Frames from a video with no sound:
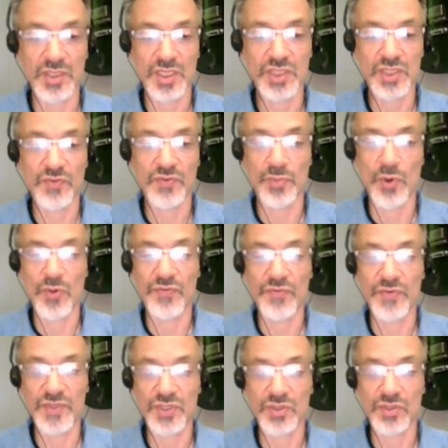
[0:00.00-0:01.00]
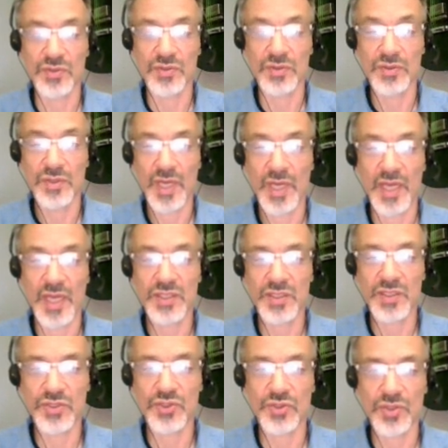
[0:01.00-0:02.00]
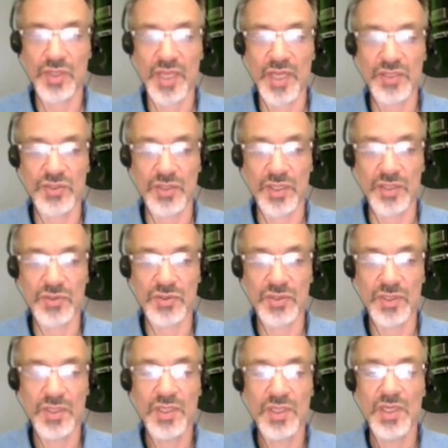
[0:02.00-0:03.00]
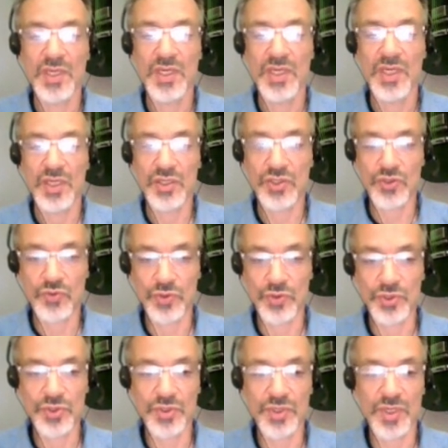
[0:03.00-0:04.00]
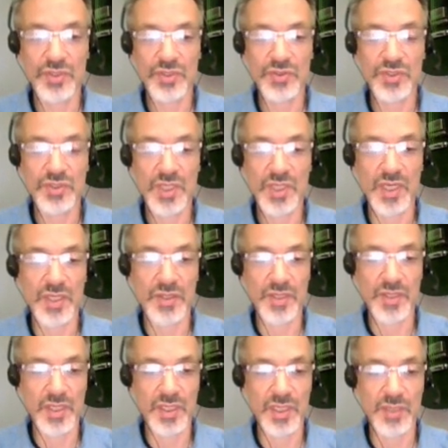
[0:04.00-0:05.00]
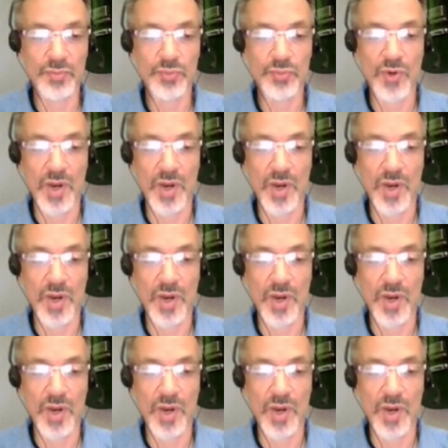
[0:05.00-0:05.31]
for both physical and digital assets. It's crucial to understand that improper